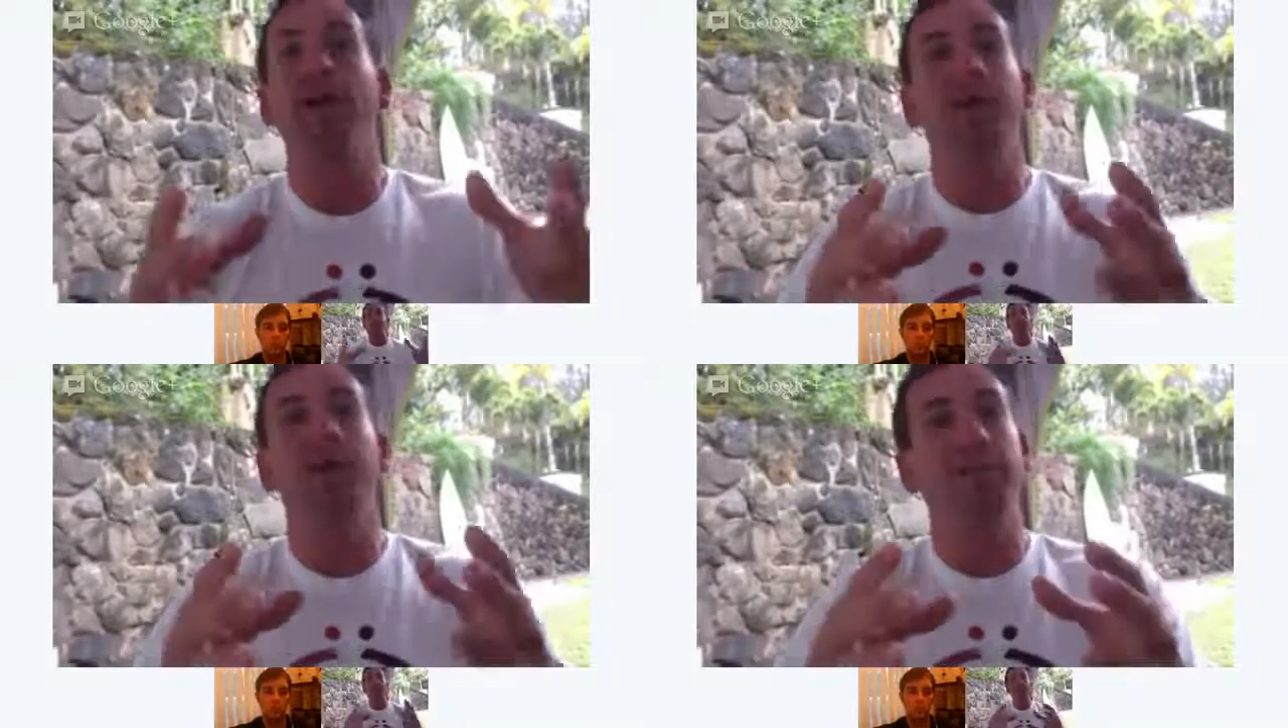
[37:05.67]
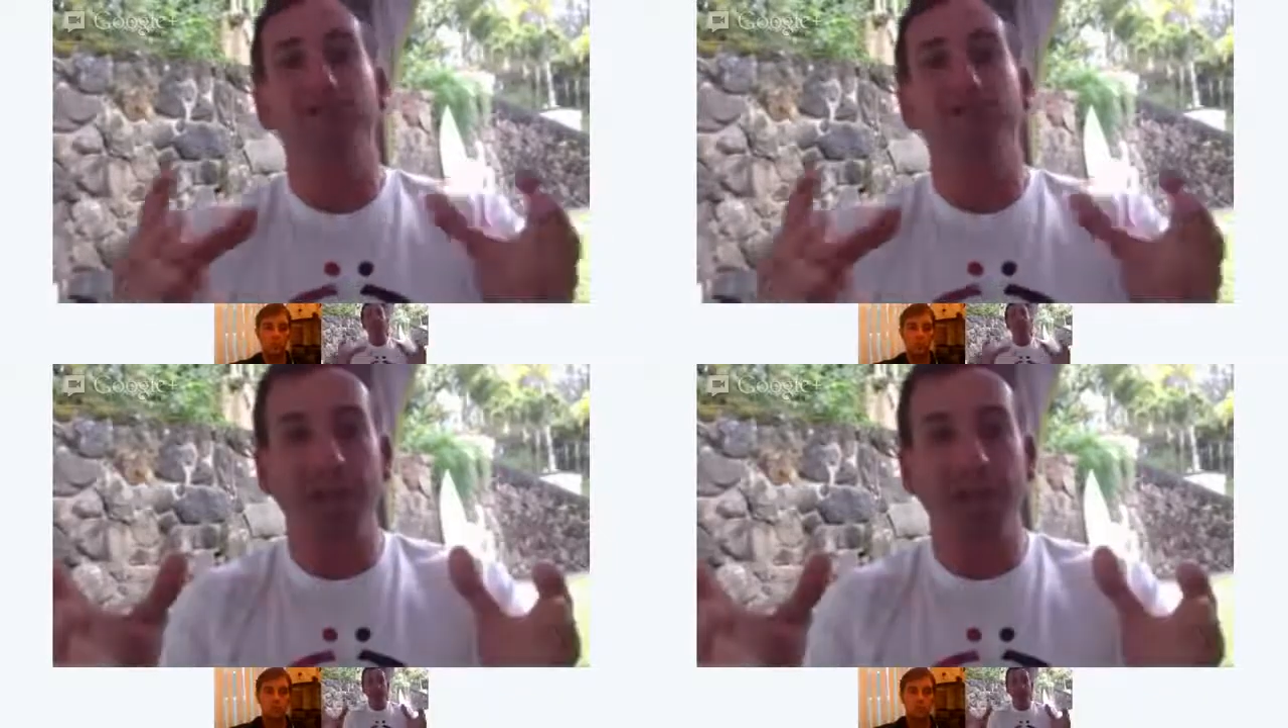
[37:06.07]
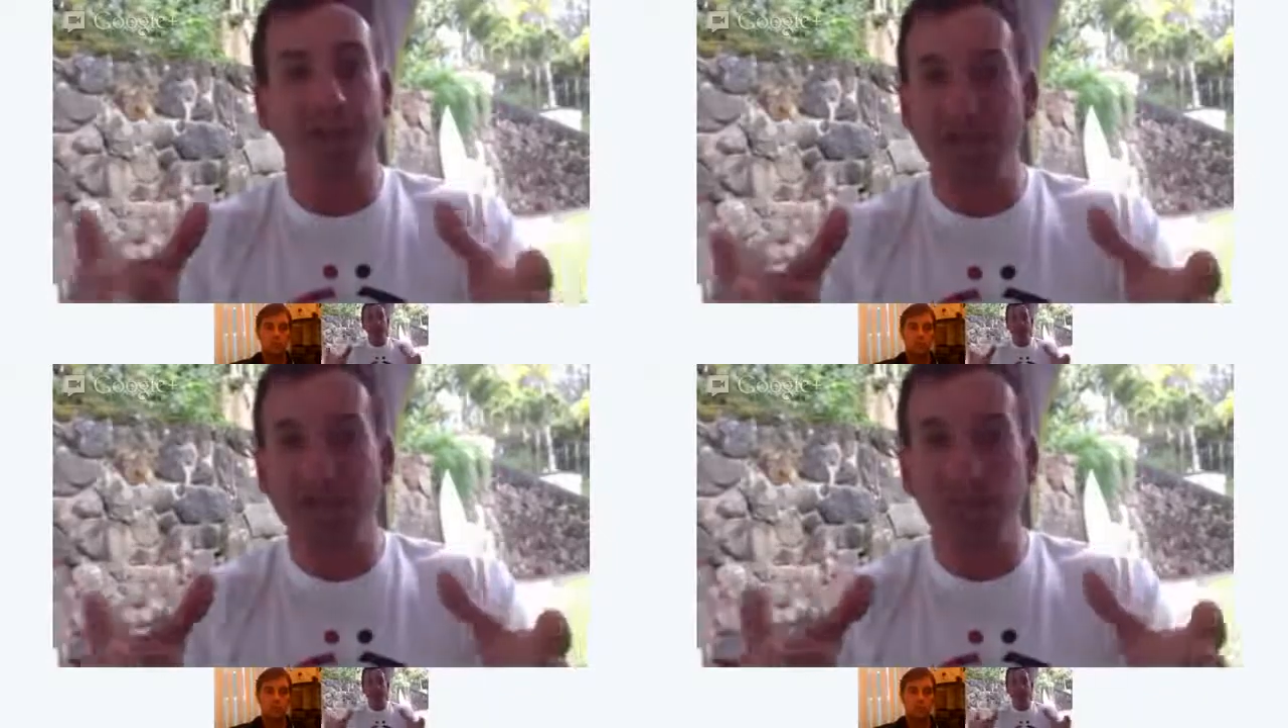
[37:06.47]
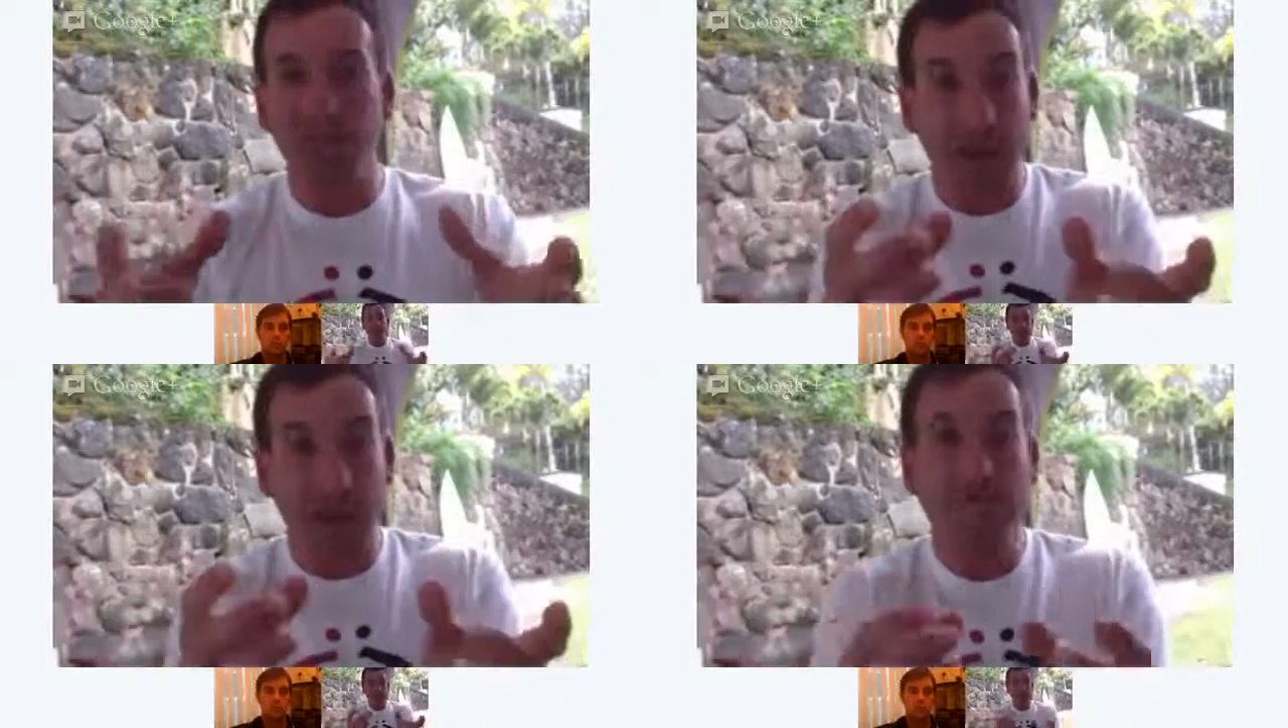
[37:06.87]
configuring your
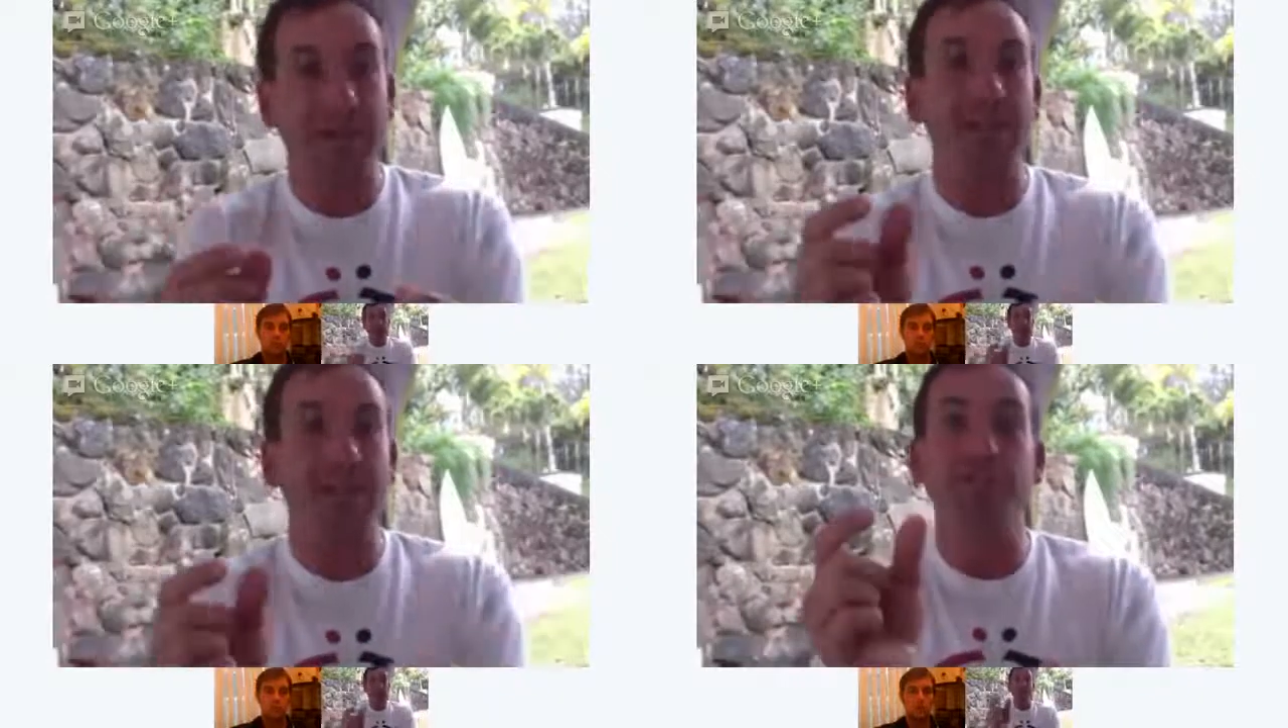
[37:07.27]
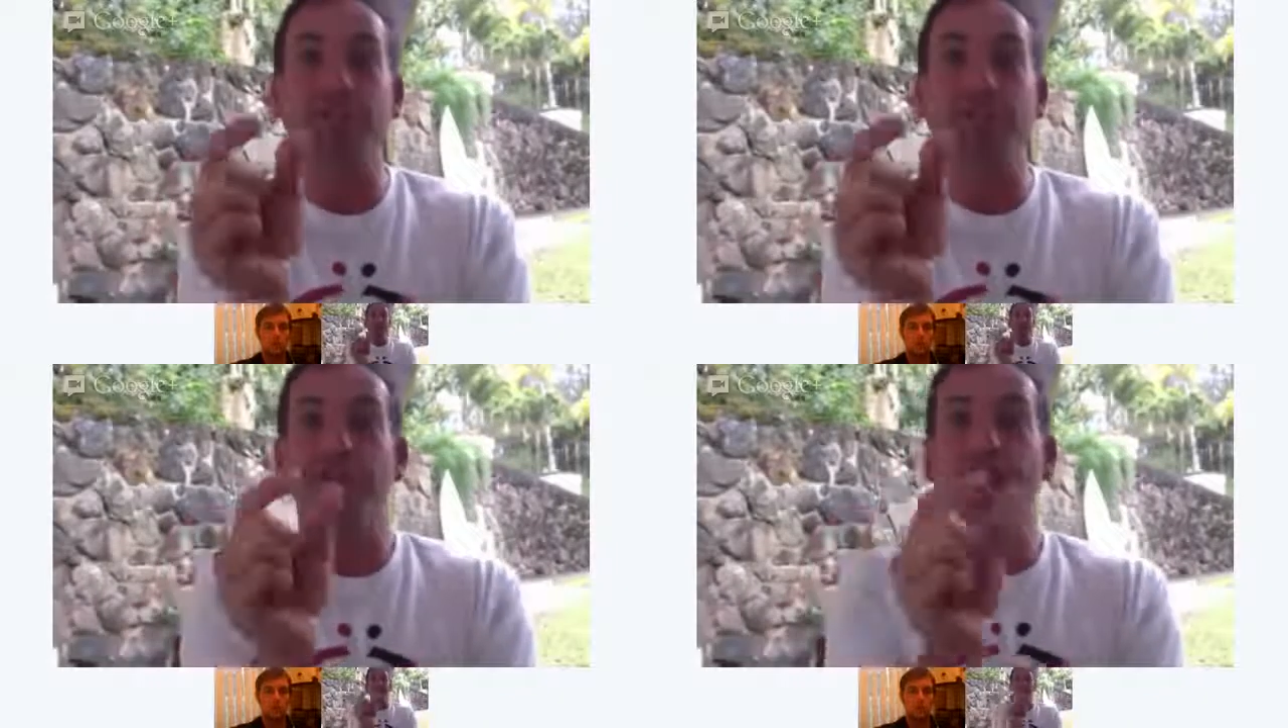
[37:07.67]
website so it